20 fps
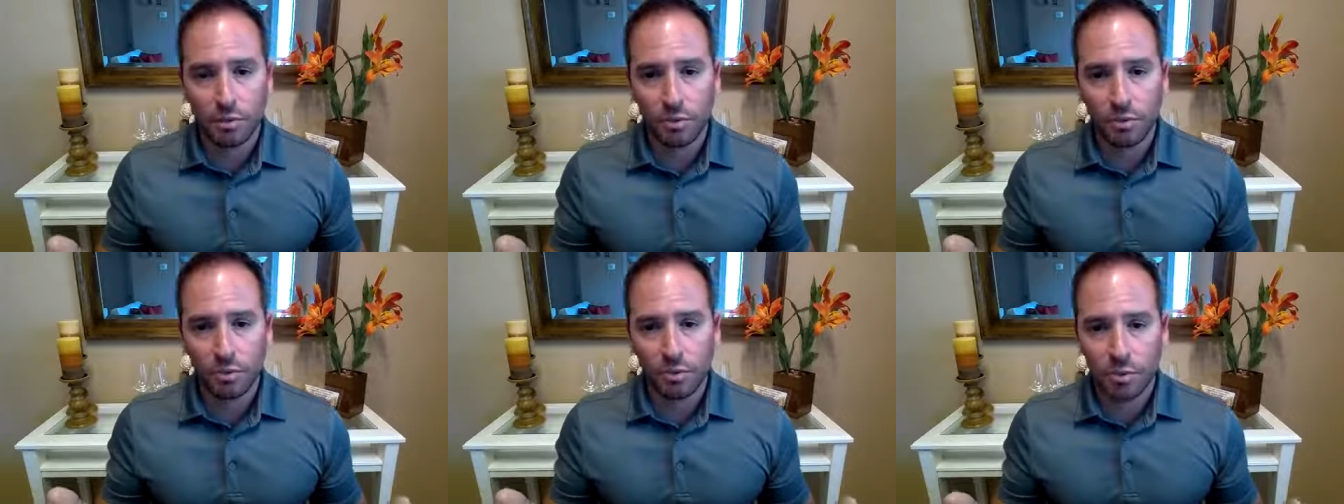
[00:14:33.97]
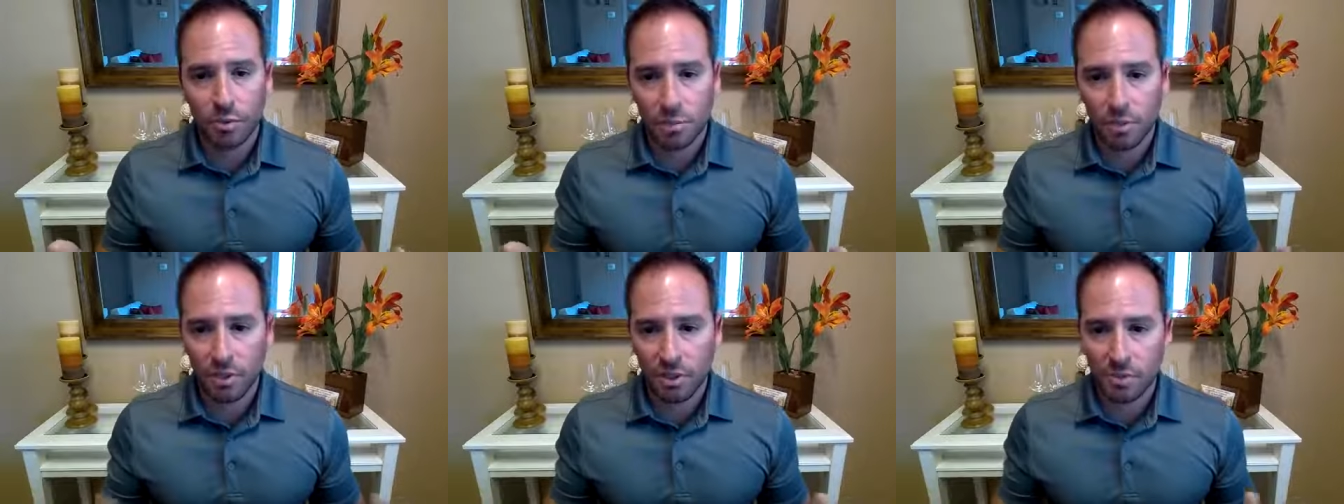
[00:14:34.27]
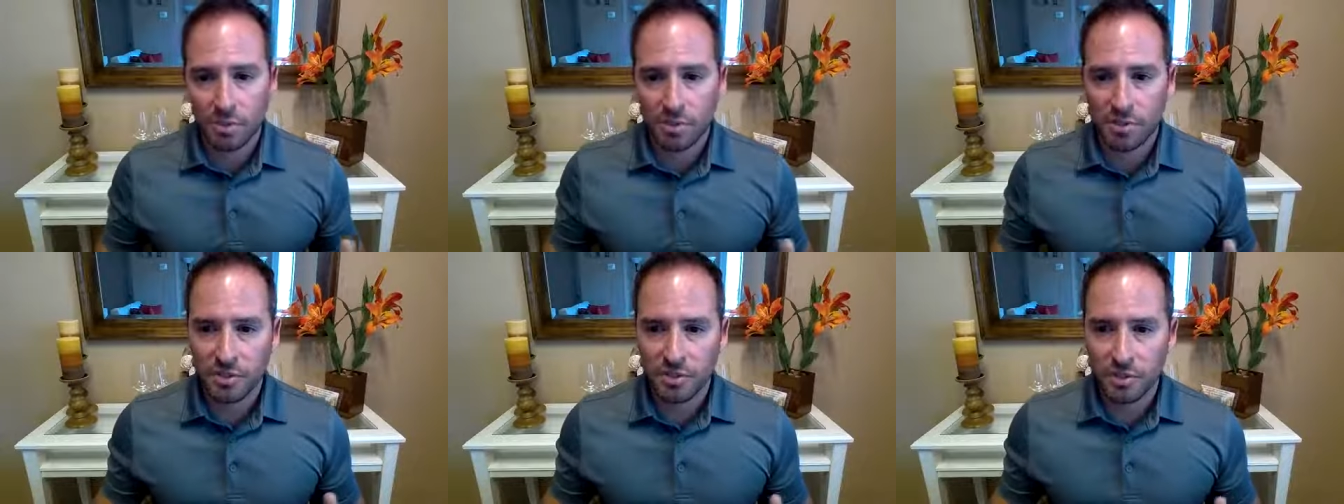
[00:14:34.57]
with the
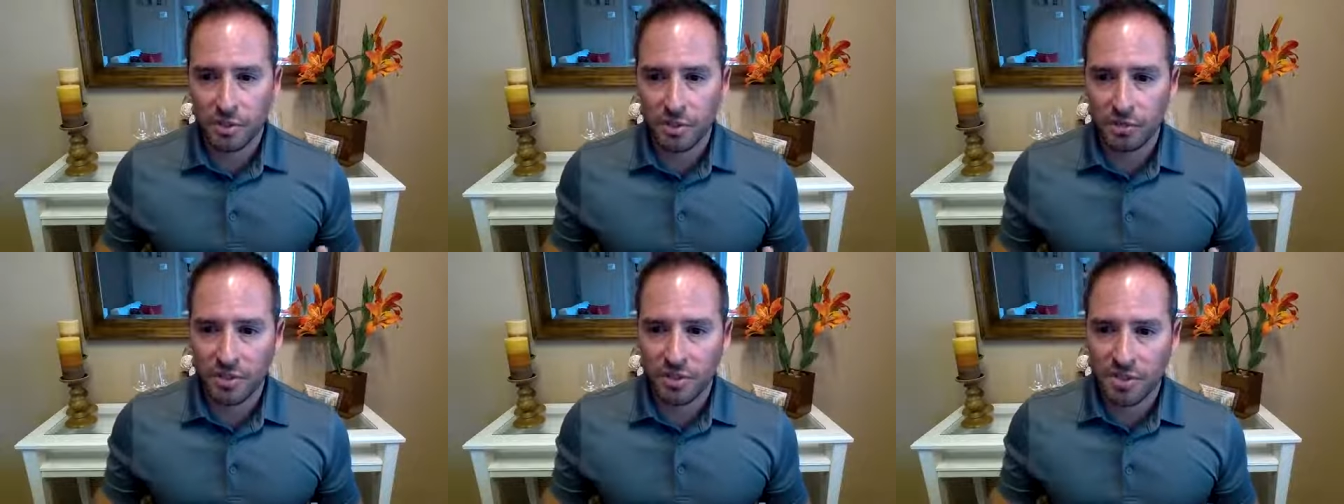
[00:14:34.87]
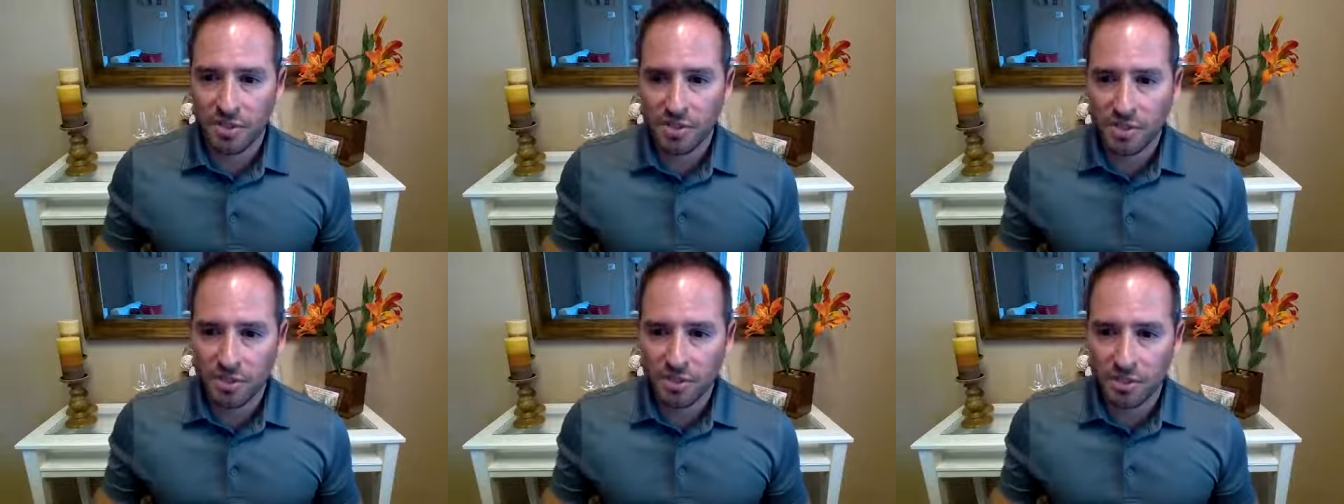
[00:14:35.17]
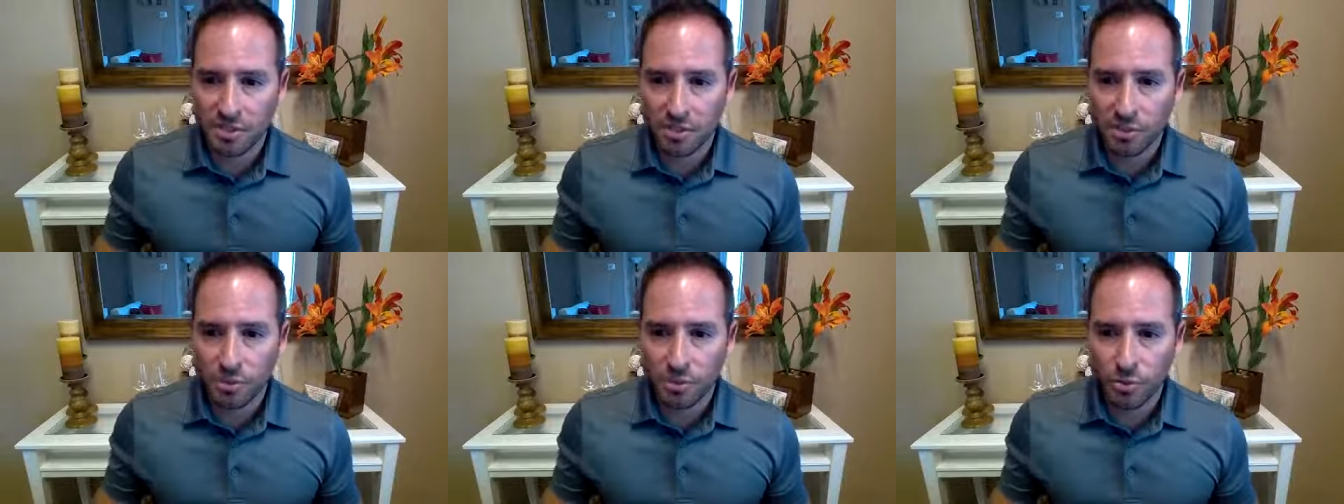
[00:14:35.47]
purpose of
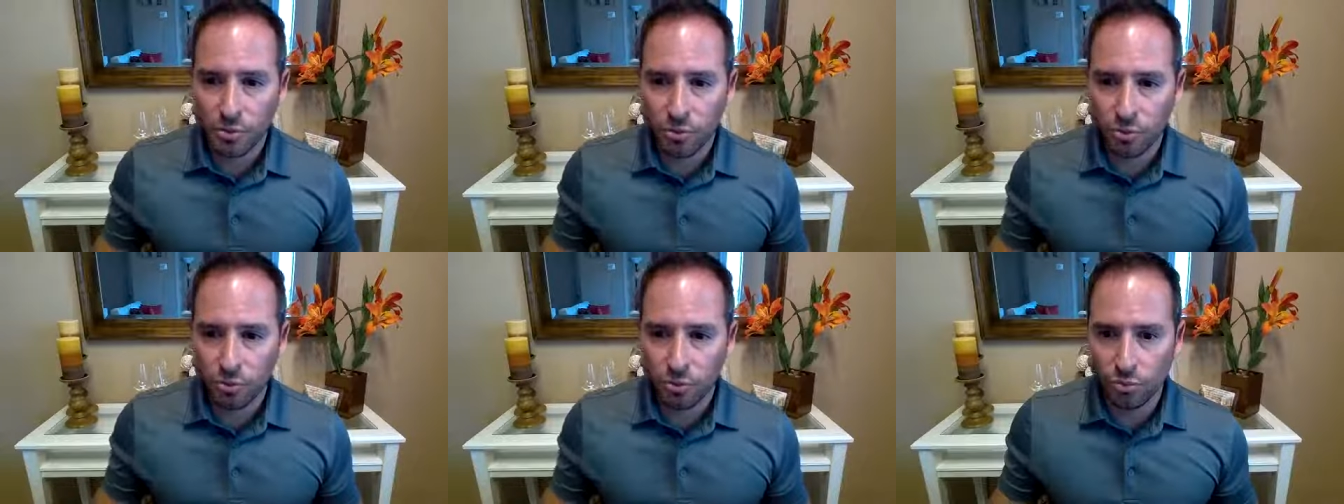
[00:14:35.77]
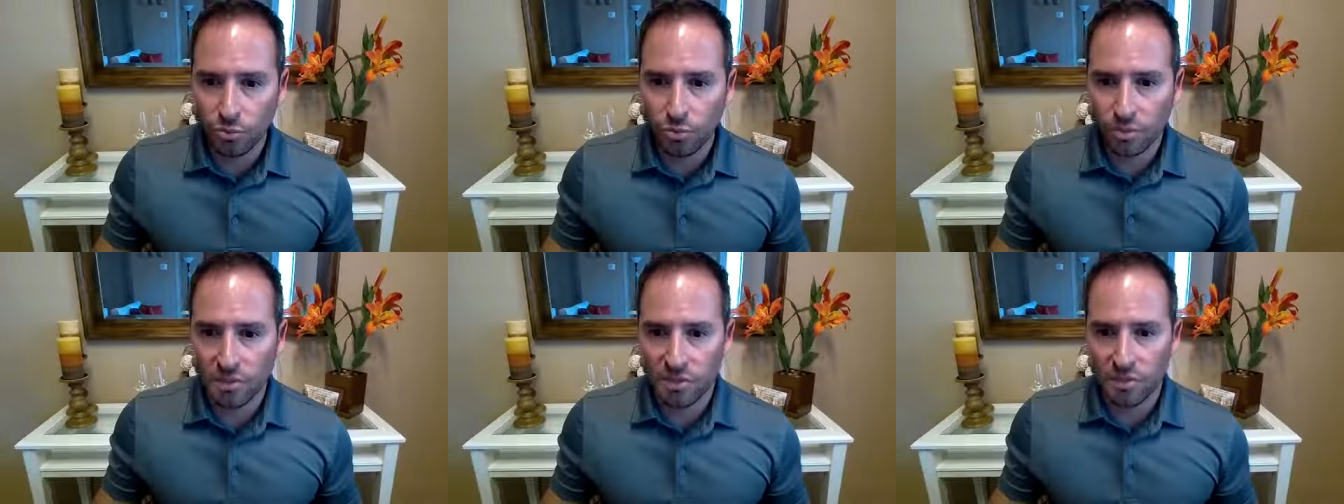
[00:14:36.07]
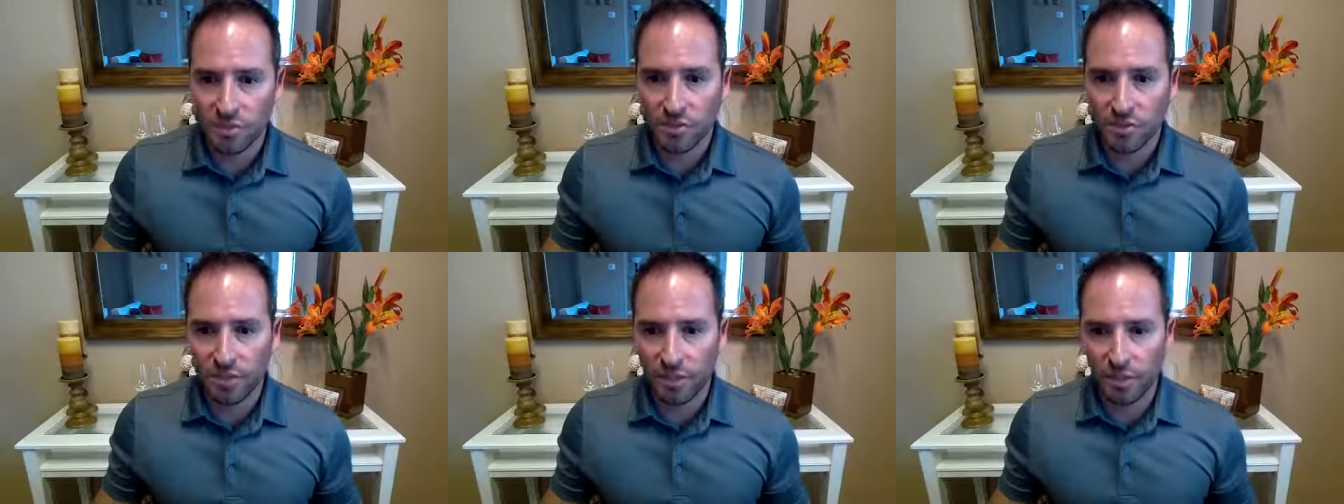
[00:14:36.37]
assisting you in
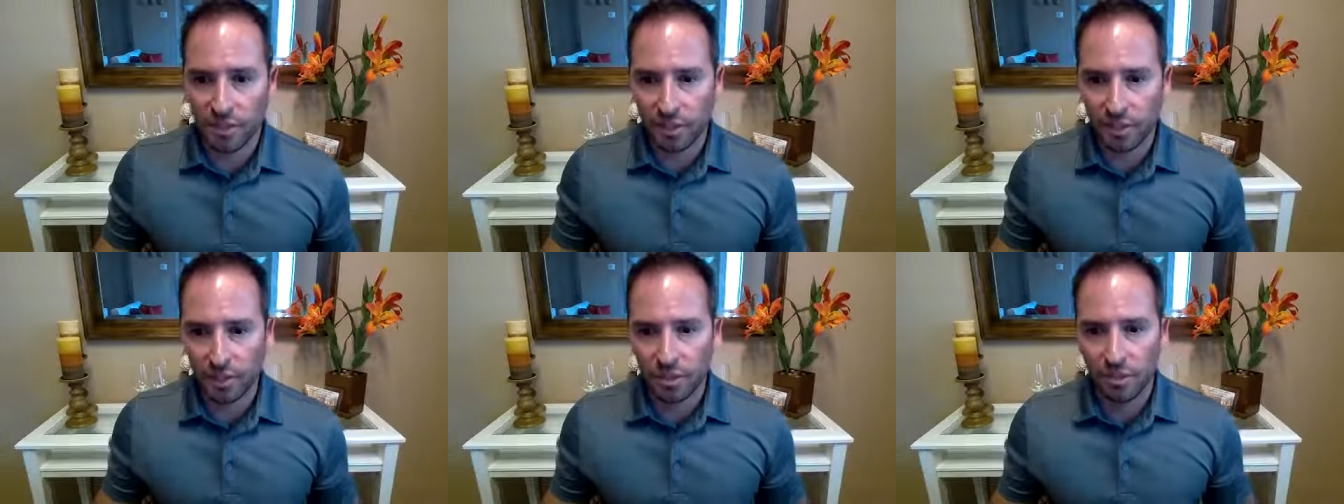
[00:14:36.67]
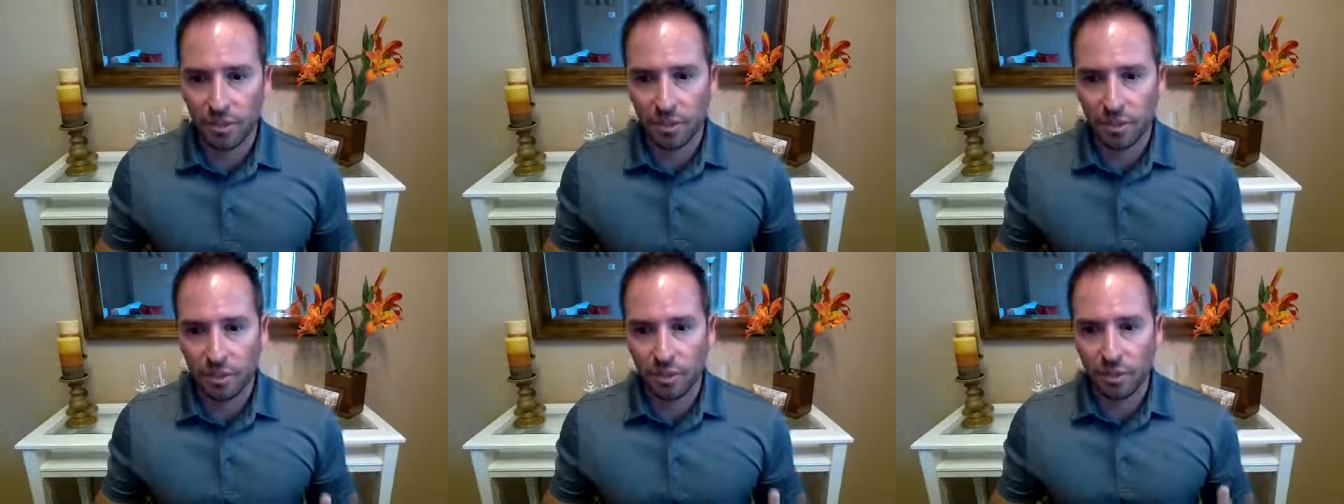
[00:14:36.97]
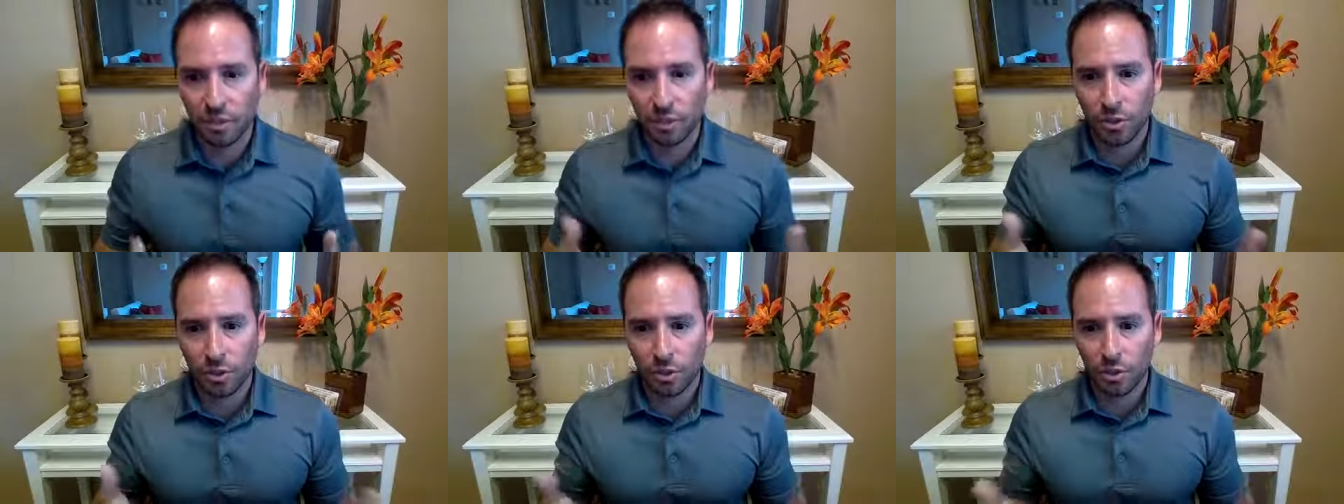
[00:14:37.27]
starting
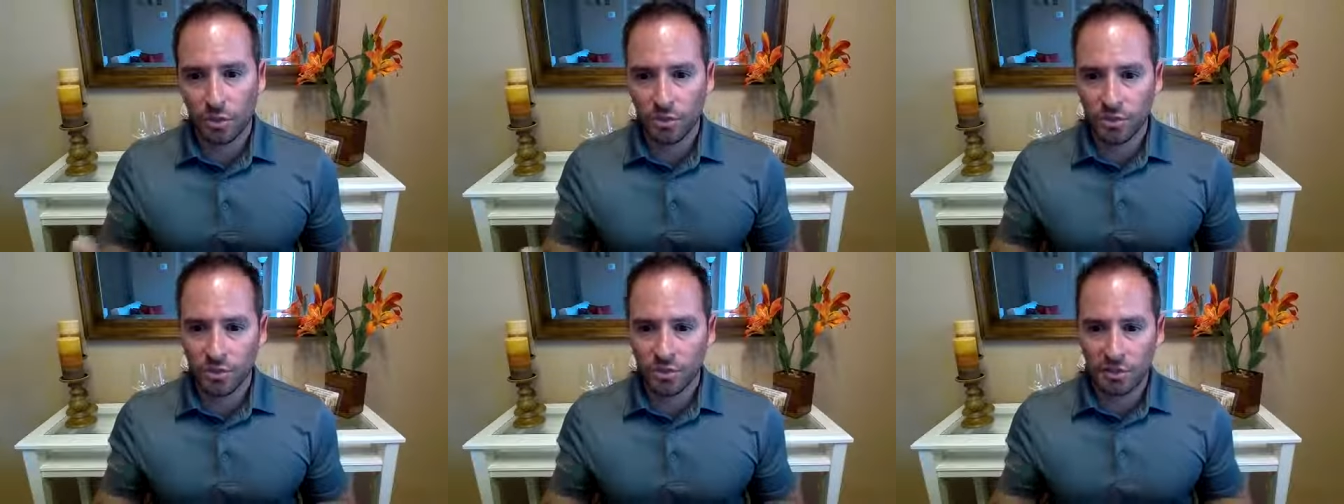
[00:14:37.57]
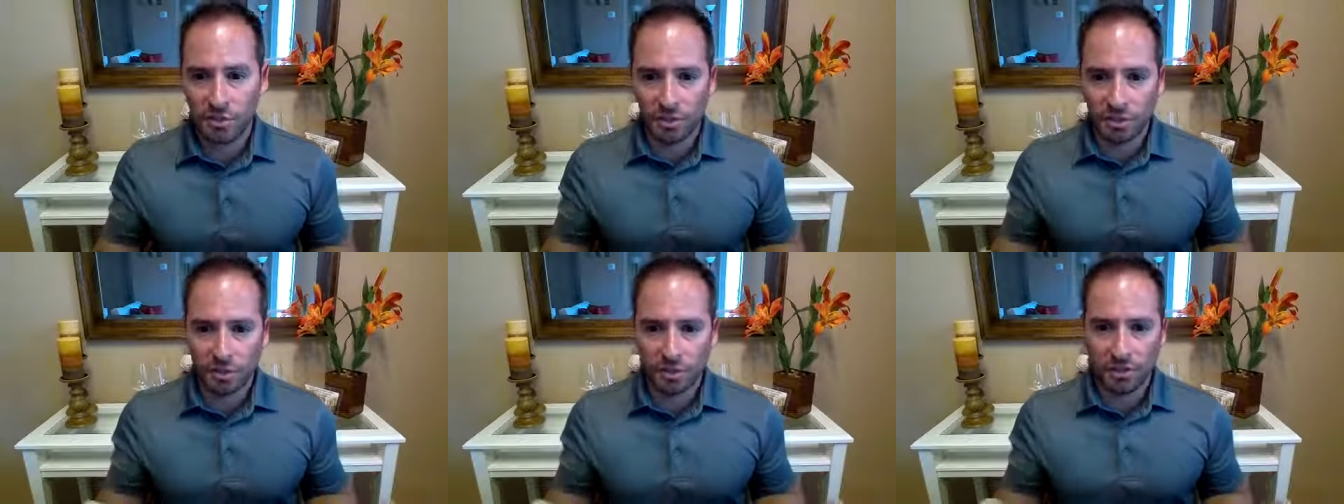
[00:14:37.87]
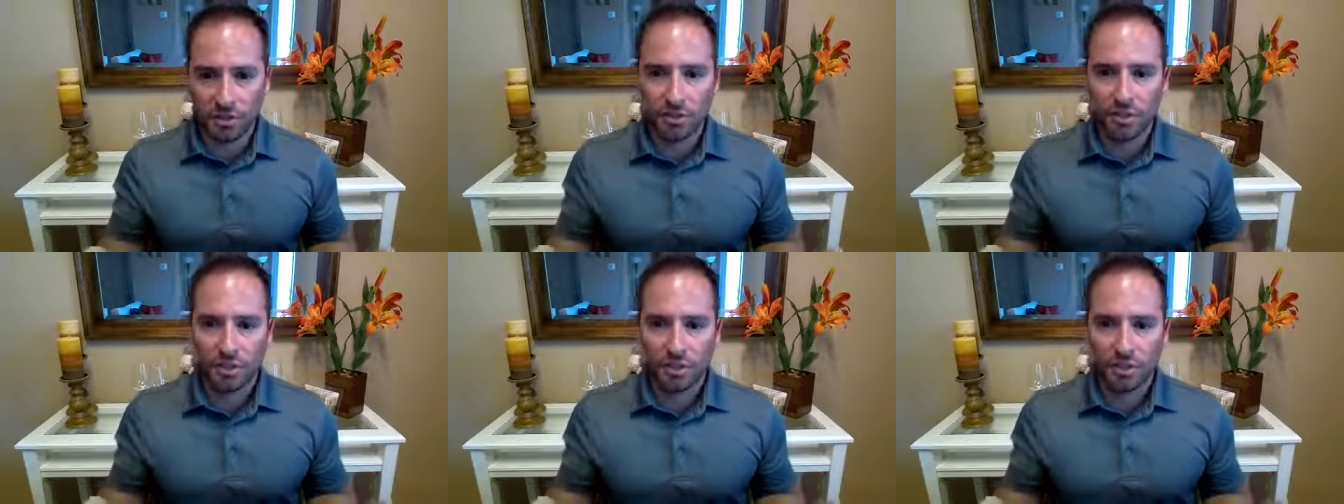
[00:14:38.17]
your own study.